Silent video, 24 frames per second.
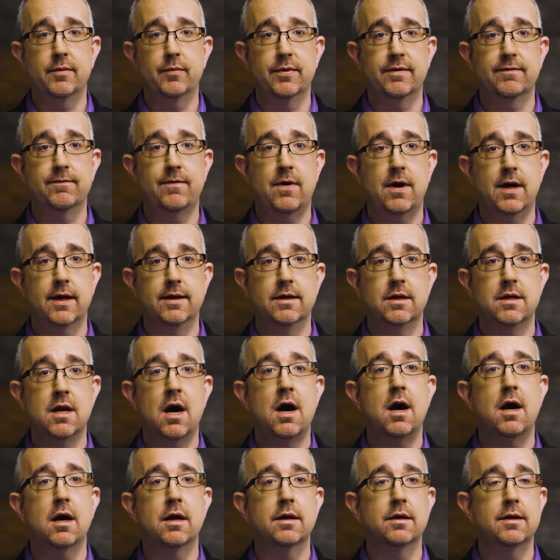and we find
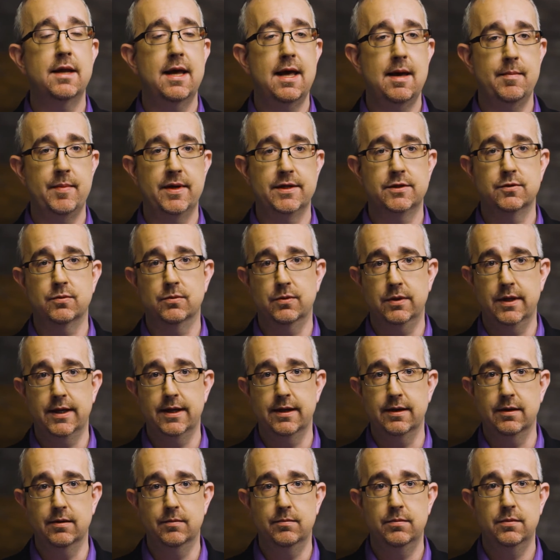non-MS
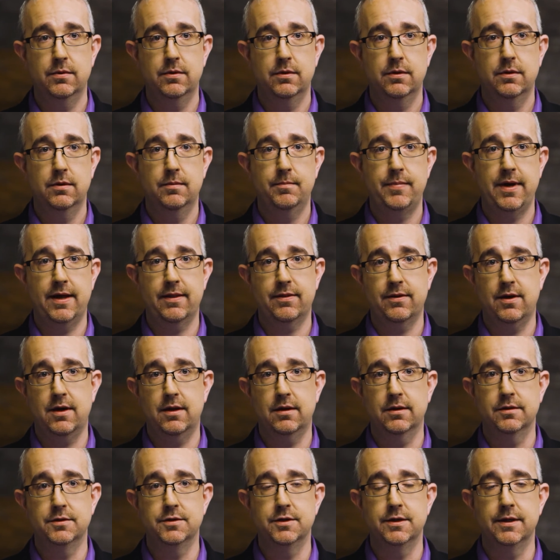related
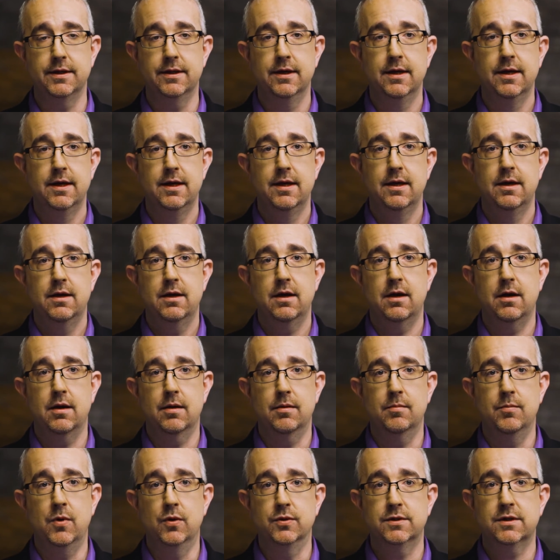pathology,
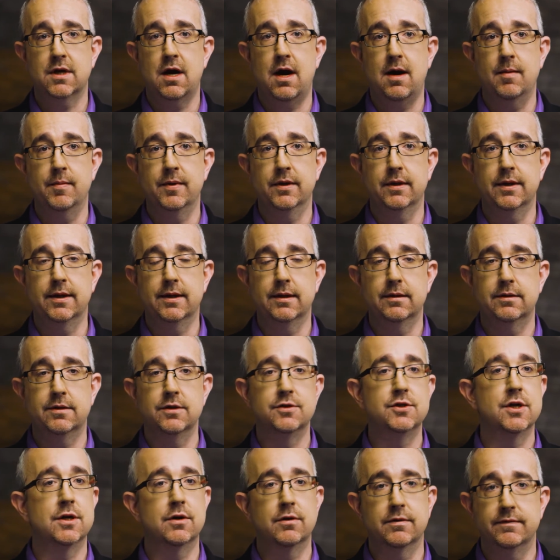most commonly
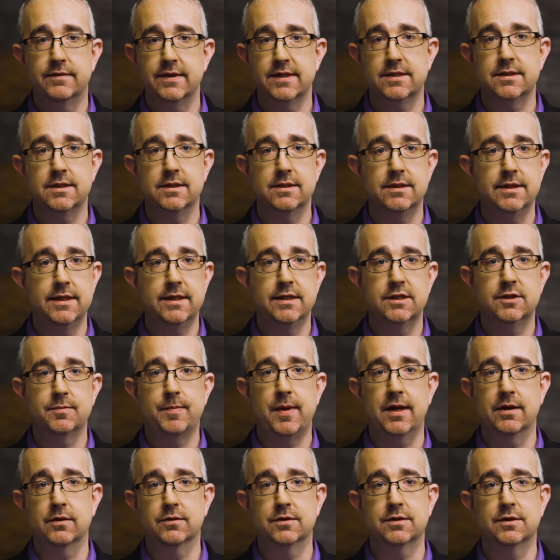degenerative disc disease,
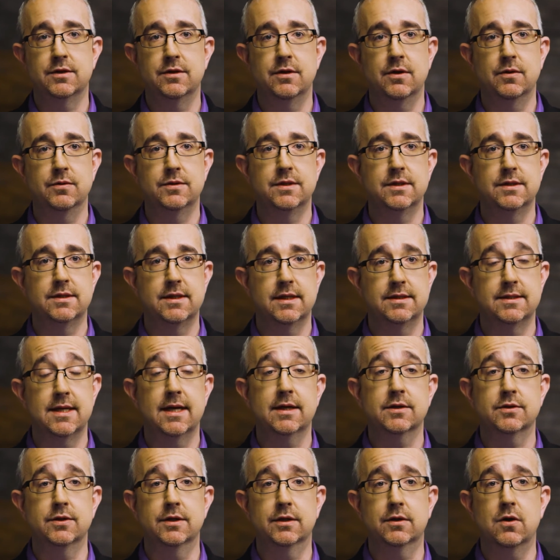spinal stenosis, that's
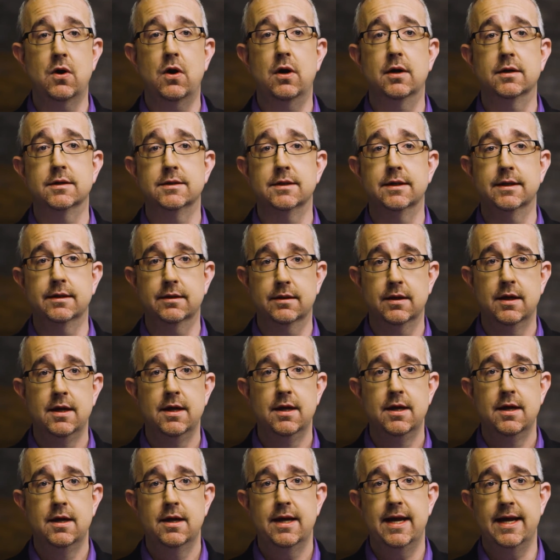actually causing
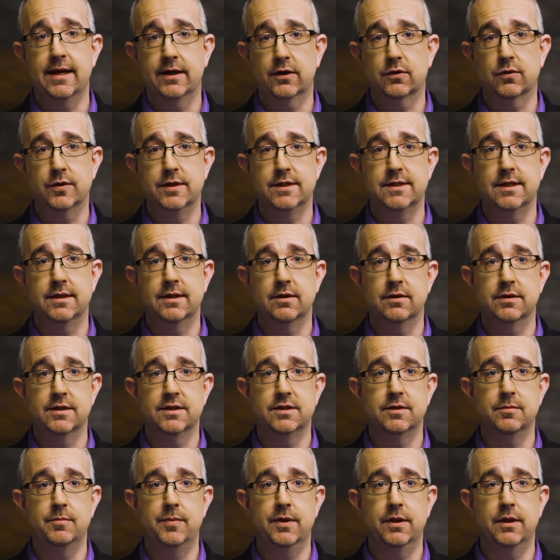increase in their
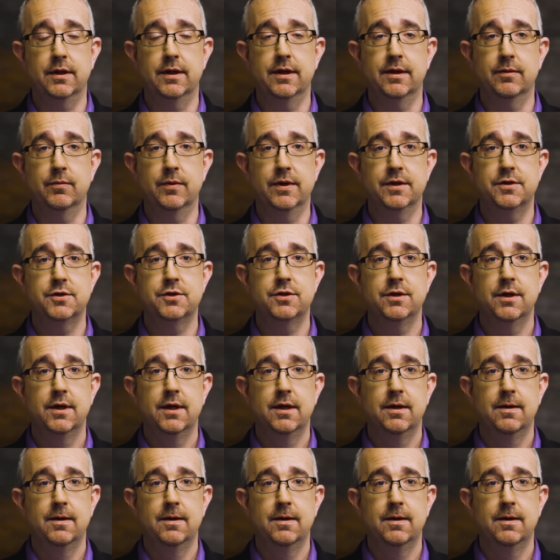disability, which,